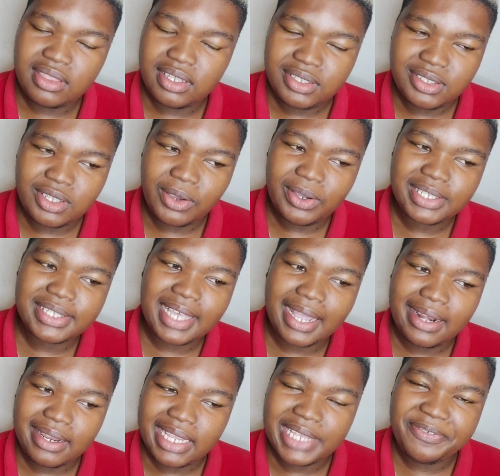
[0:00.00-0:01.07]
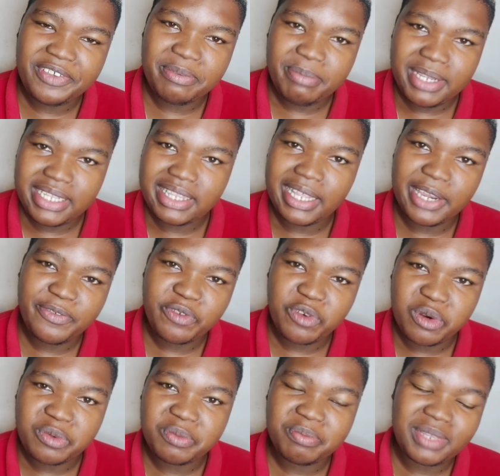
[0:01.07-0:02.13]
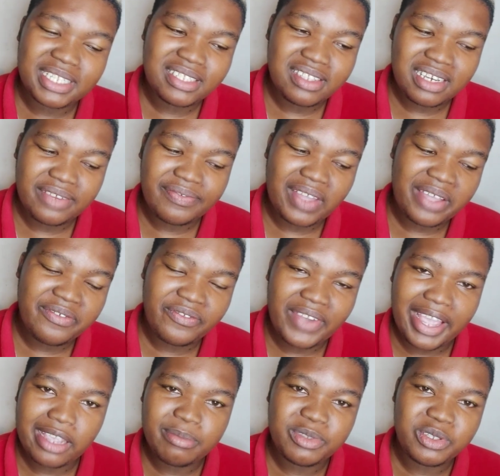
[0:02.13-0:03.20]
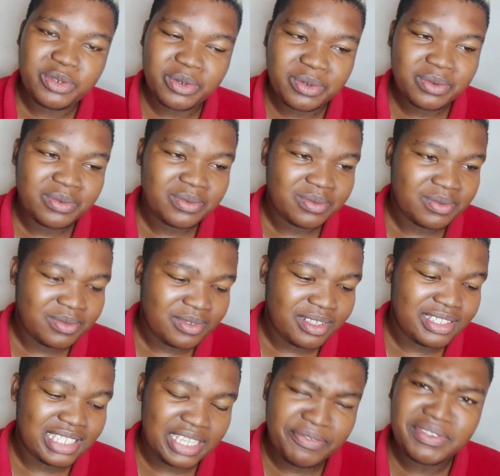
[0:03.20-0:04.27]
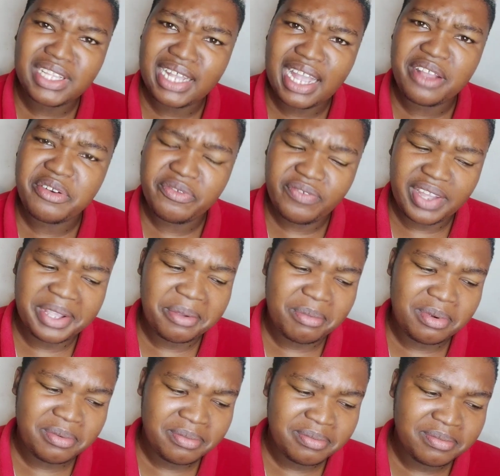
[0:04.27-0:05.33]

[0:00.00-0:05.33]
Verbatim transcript: This song is kind of giving me thirty-four plus thirty-five vibes, you know. It's giving that kind of vibe.